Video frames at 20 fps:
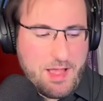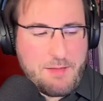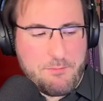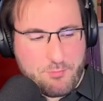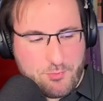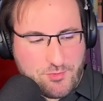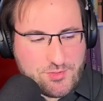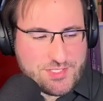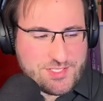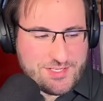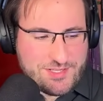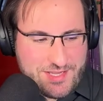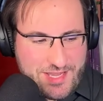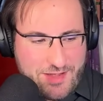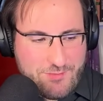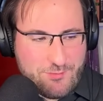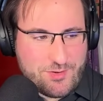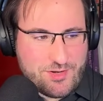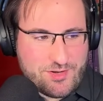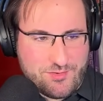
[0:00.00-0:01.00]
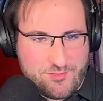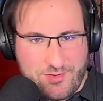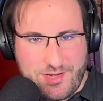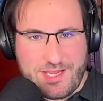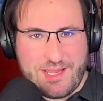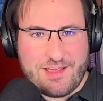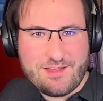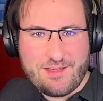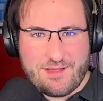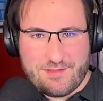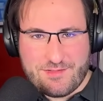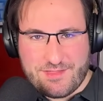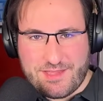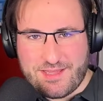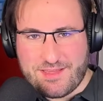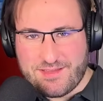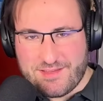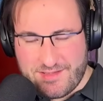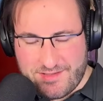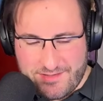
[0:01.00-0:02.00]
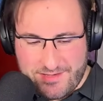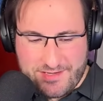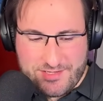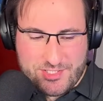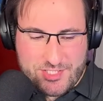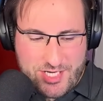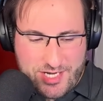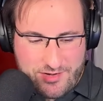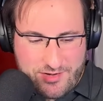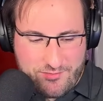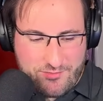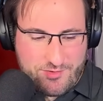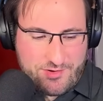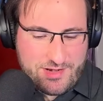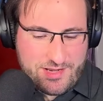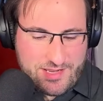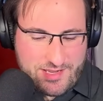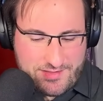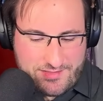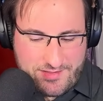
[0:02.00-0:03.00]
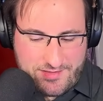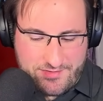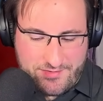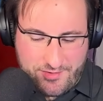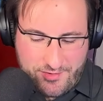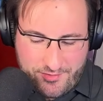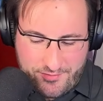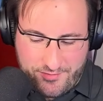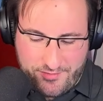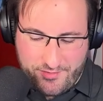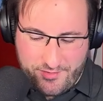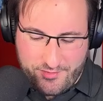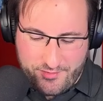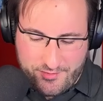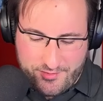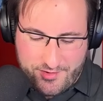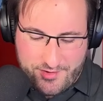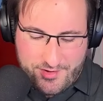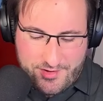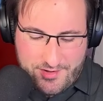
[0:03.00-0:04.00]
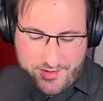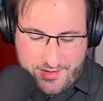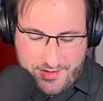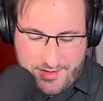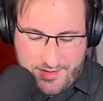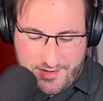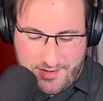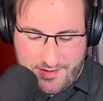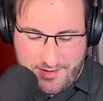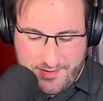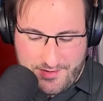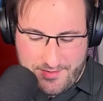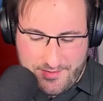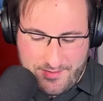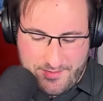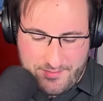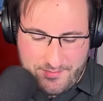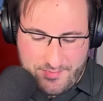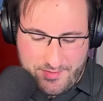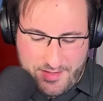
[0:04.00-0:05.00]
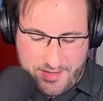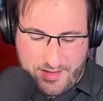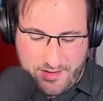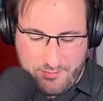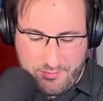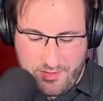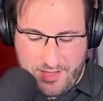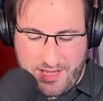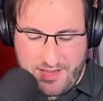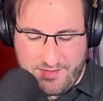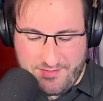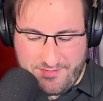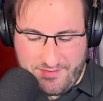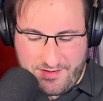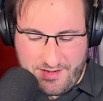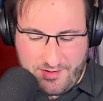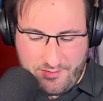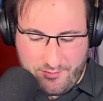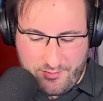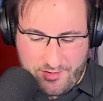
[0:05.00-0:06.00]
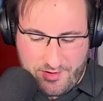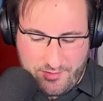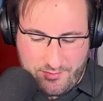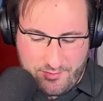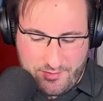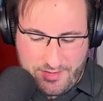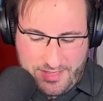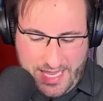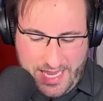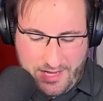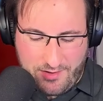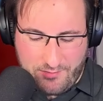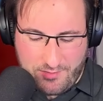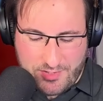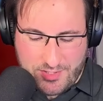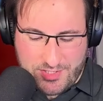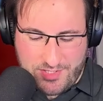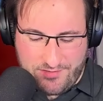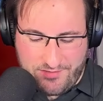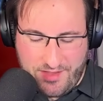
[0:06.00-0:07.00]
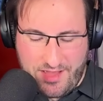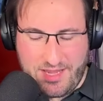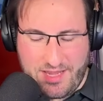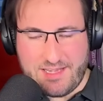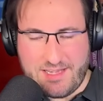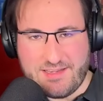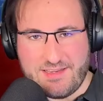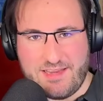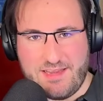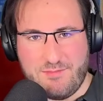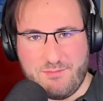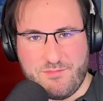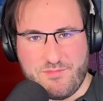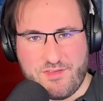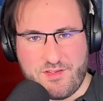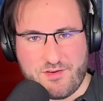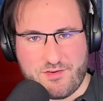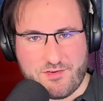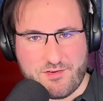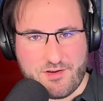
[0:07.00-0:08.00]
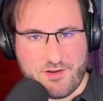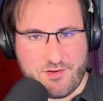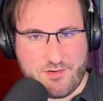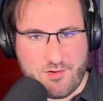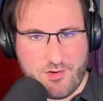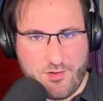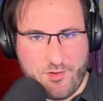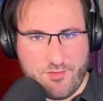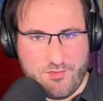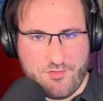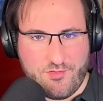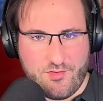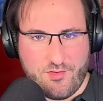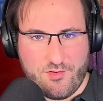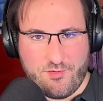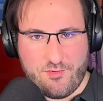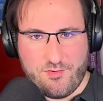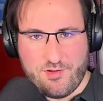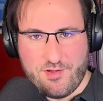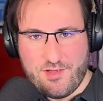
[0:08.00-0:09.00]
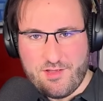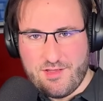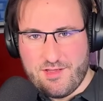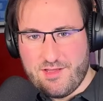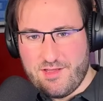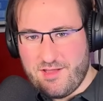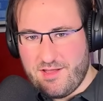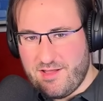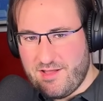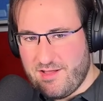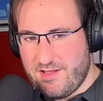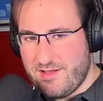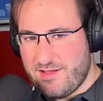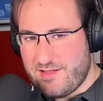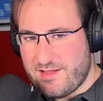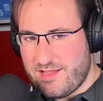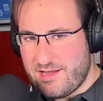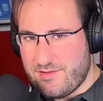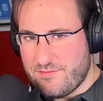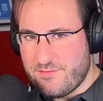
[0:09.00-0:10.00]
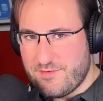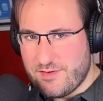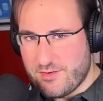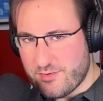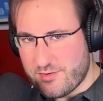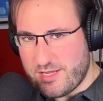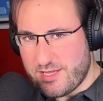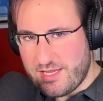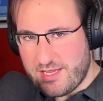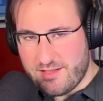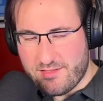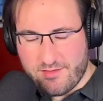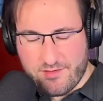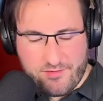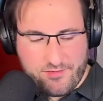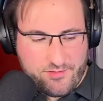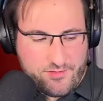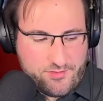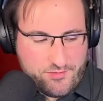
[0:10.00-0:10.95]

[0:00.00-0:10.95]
Personally, I would agree. I think generally this also like applies, and our language design teams are also kind of looking at this.